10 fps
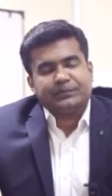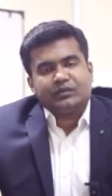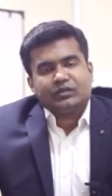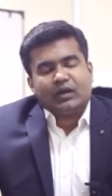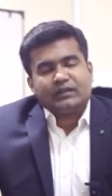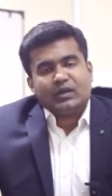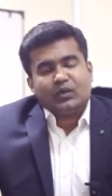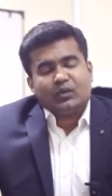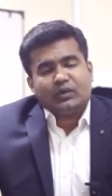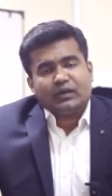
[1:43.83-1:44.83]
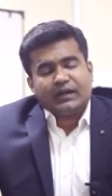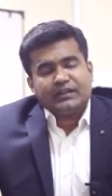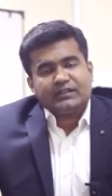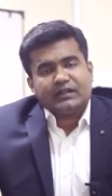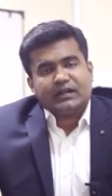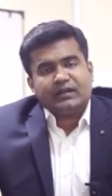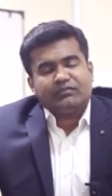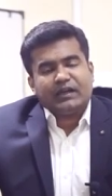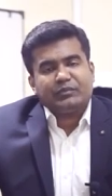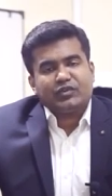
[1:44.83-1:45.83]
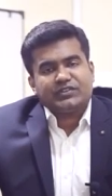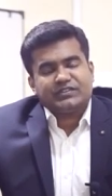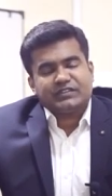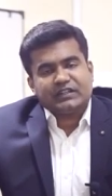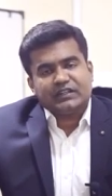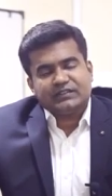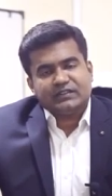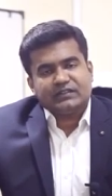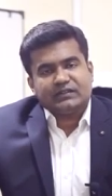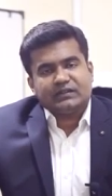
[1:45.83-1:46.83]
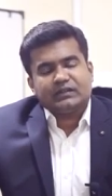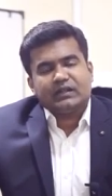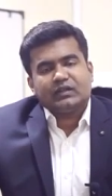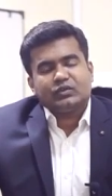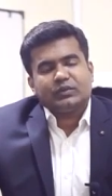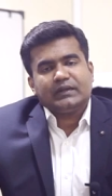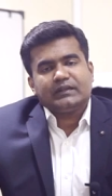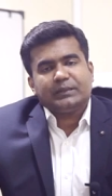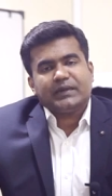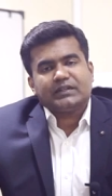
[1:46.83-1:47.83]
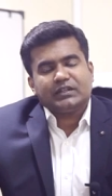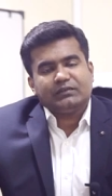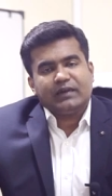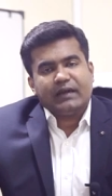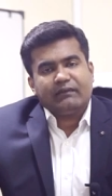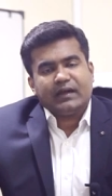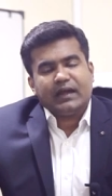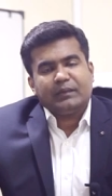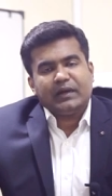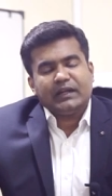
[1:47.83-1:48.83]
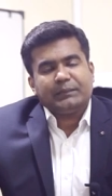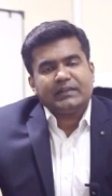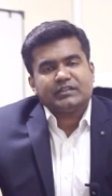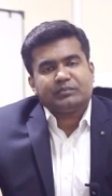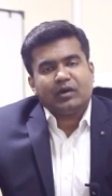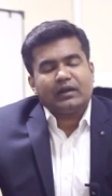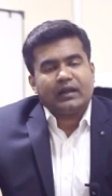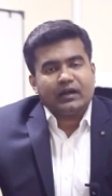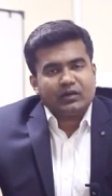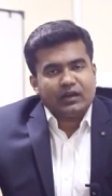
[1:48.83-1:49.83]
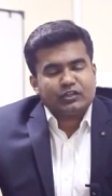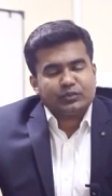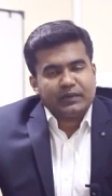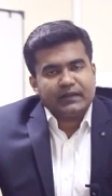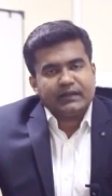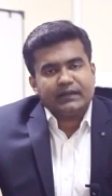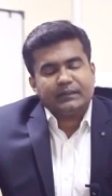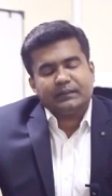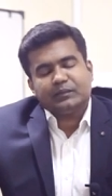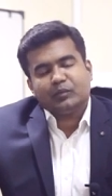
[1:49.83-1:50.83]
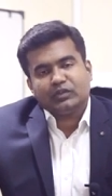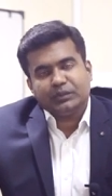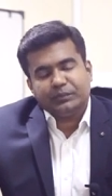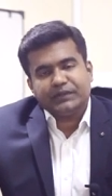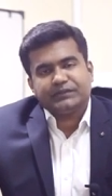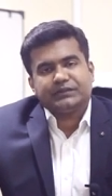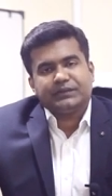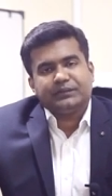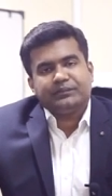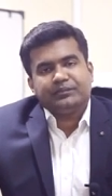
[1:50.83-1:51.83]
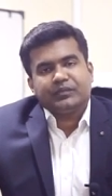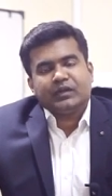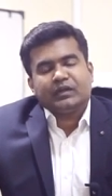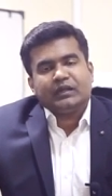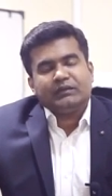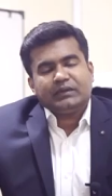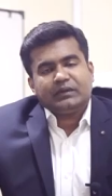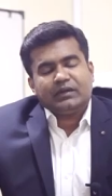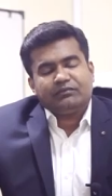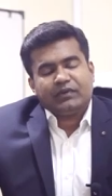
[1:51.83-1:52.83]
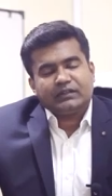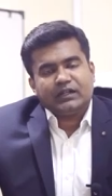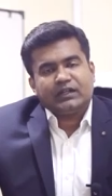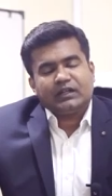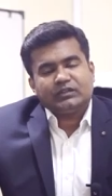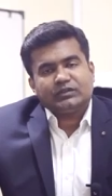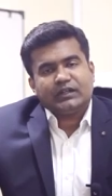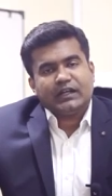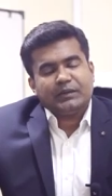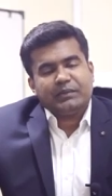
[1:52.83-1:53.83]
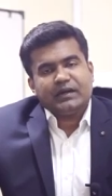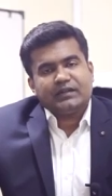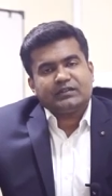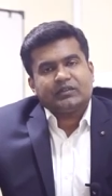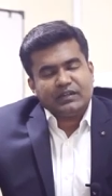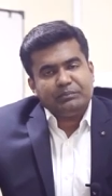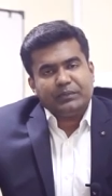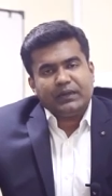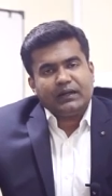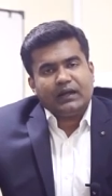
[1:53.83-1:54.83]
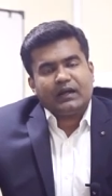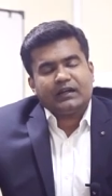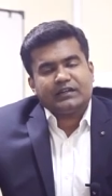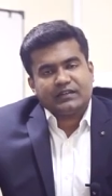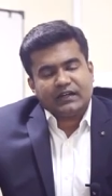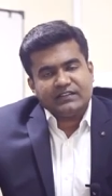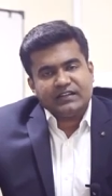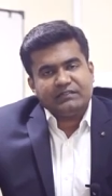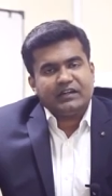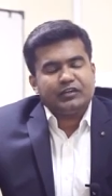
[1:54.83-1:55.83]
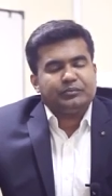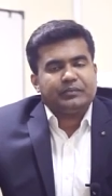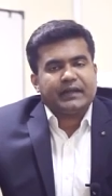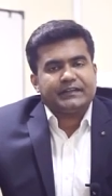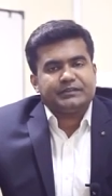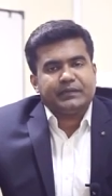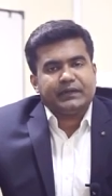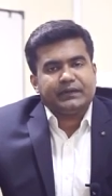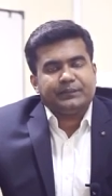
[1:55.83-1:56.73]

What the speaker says: So another one condition called fibrocystic disease. Usually the patient will have a multiple small nodular swelling in both the breasts. Even for that also the treatment is simple and it is a conservative management